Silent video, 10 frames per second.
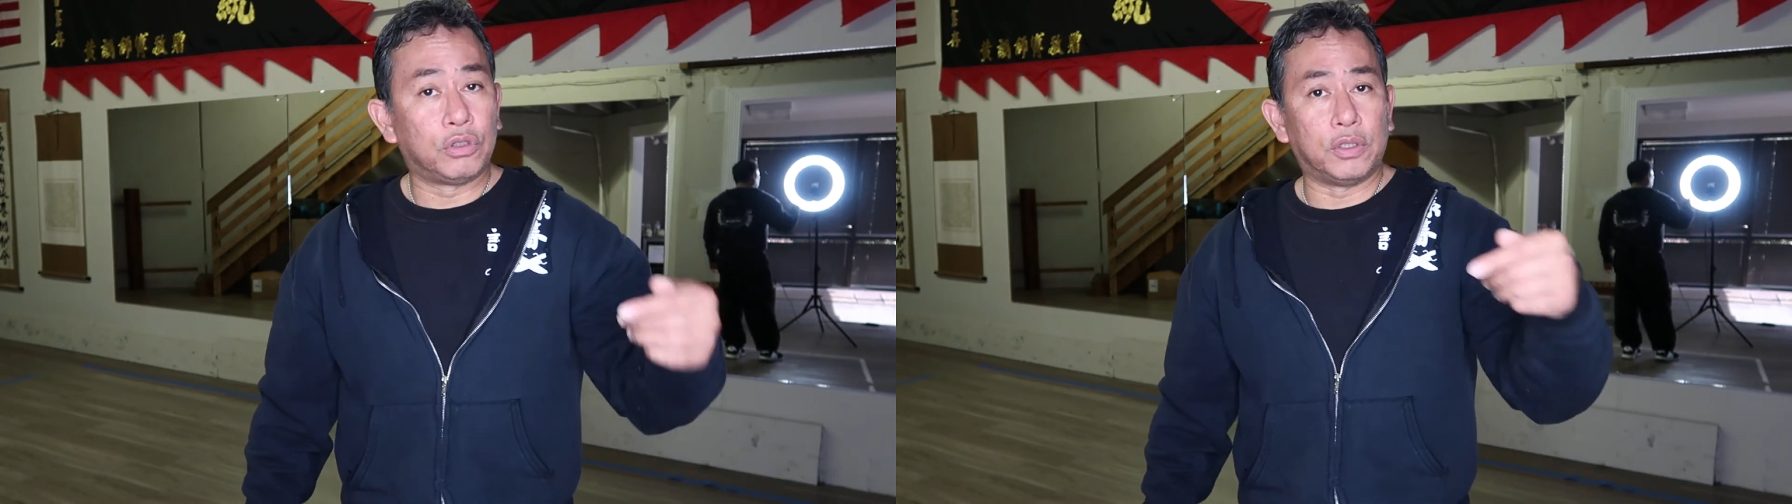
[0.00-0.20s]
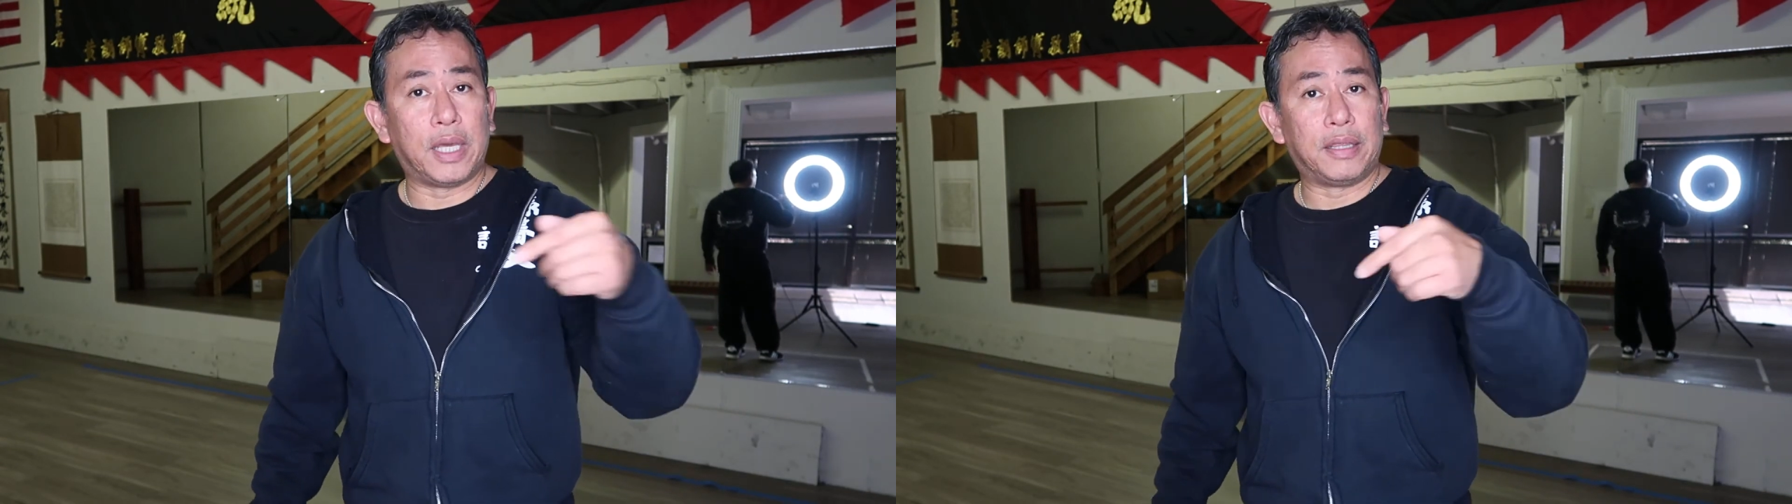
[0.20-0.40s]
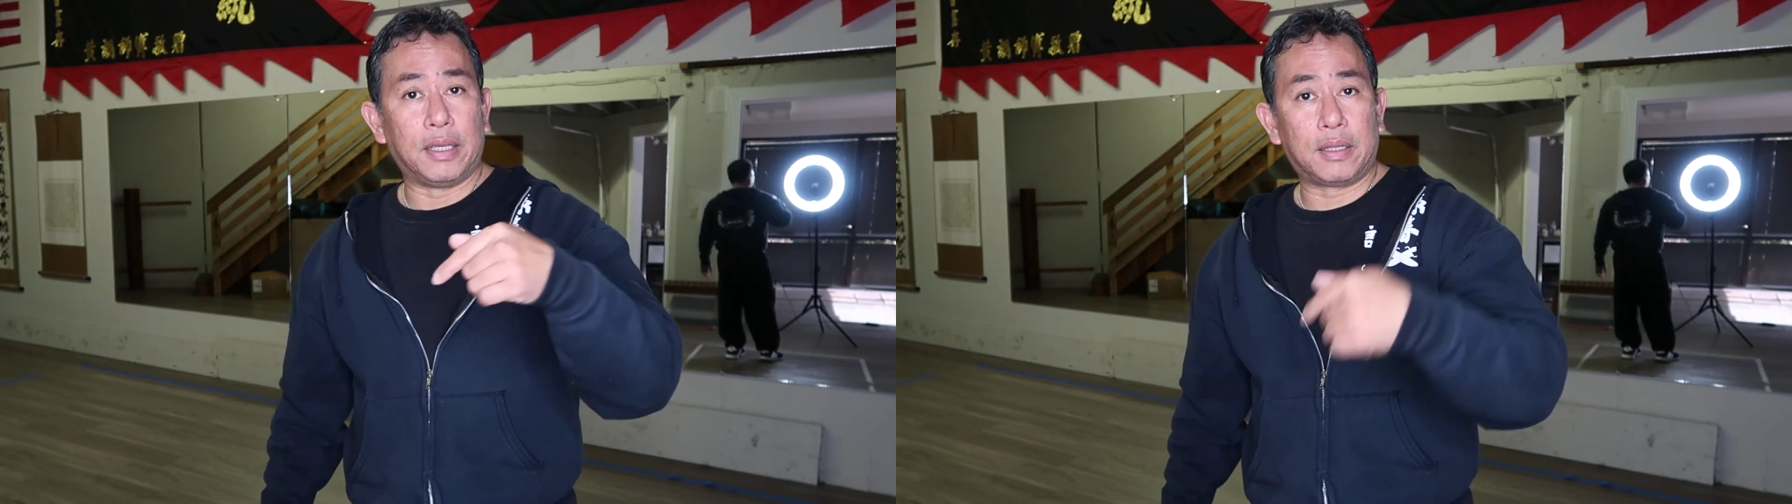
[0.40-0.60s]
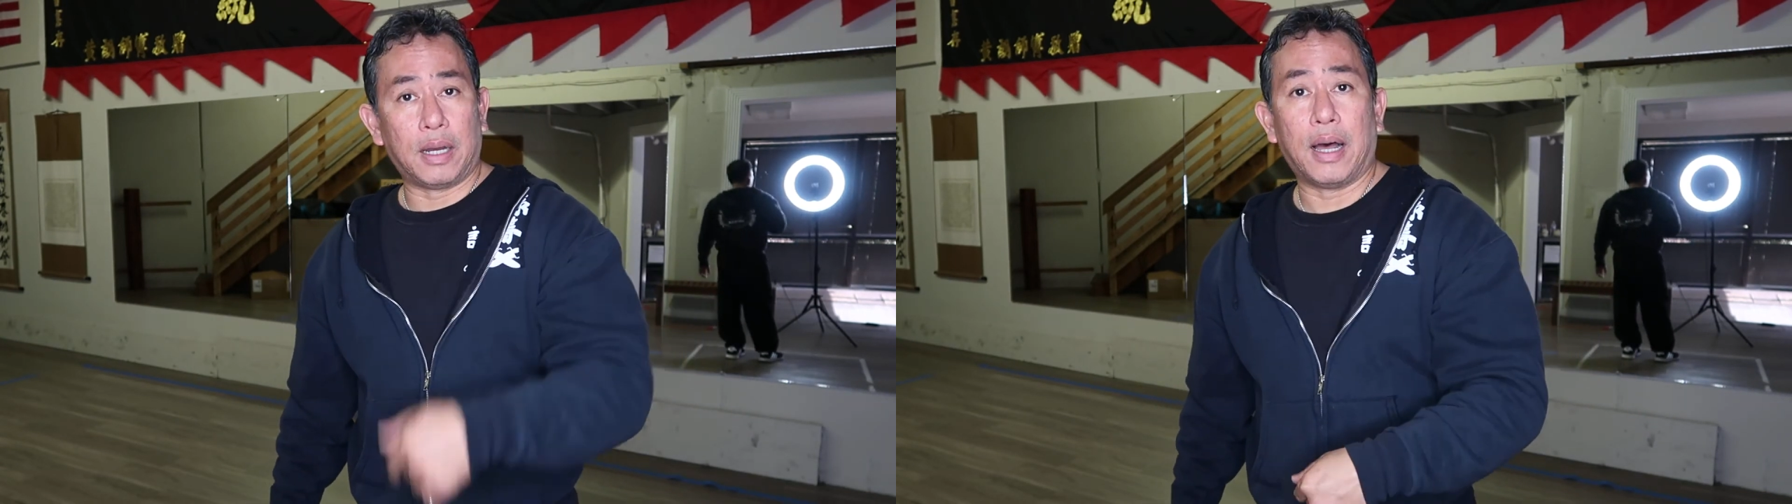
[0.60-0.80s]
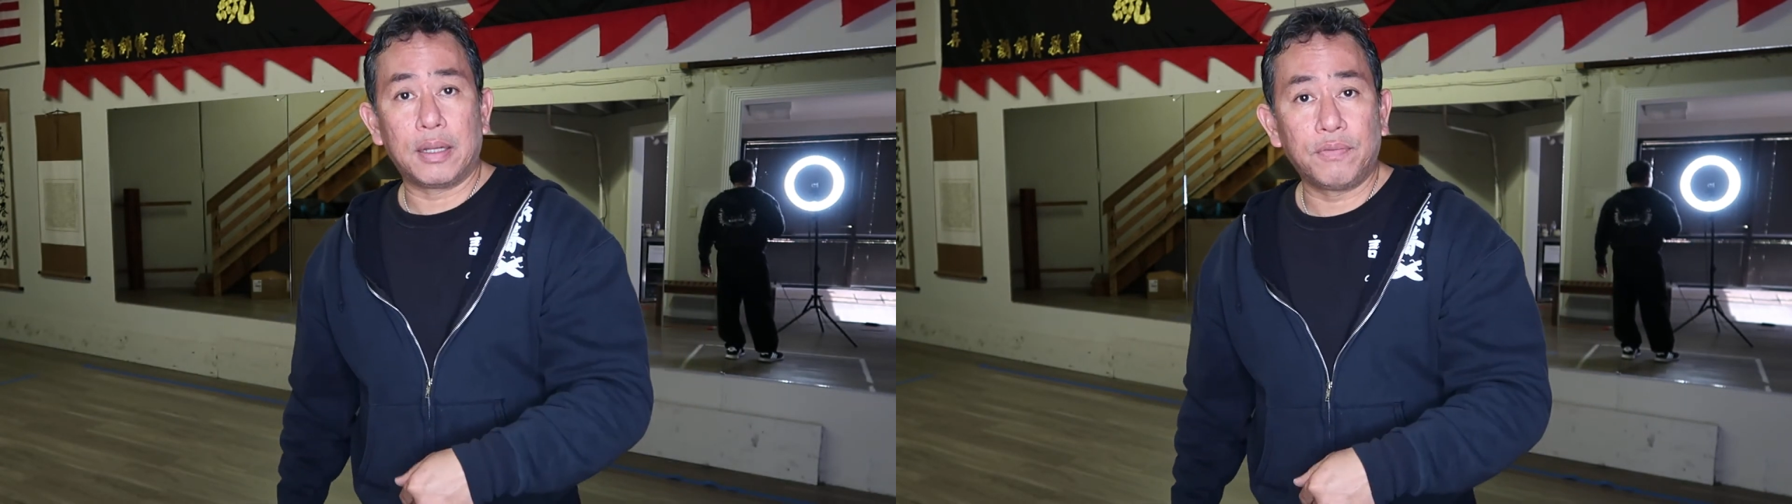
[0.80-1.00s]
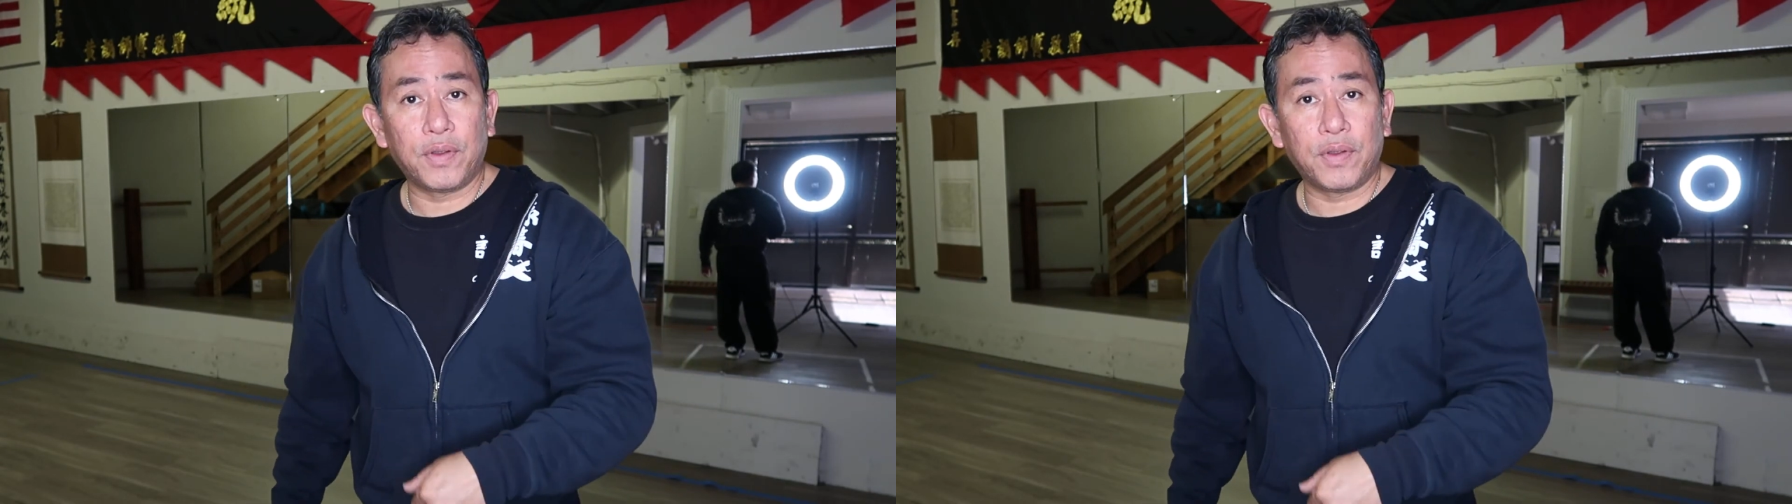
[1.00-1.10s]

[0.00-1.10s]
today the Gaun